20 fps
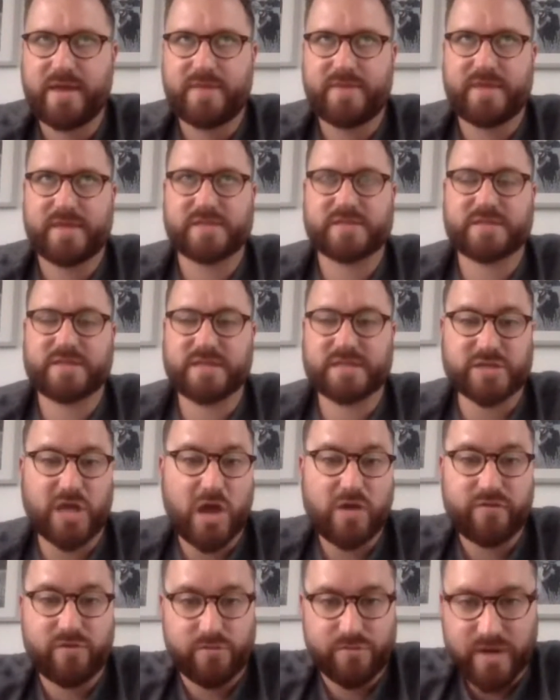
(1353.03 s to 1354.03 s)
this
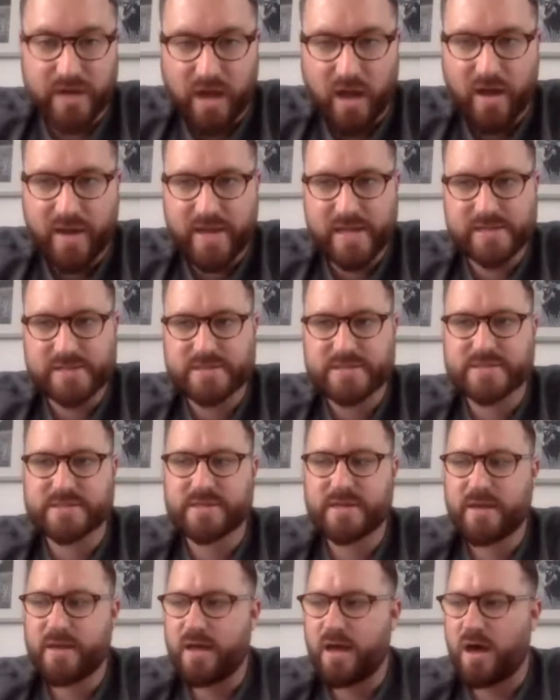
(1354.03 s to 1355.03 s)
over reliance
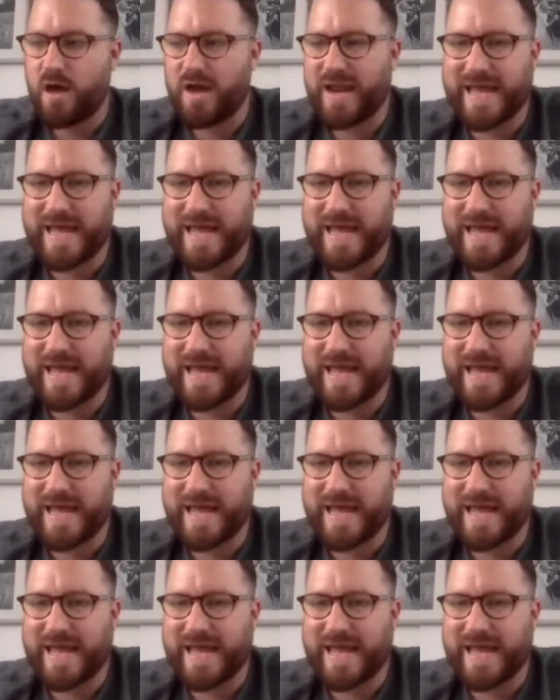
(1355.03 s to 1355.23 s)
on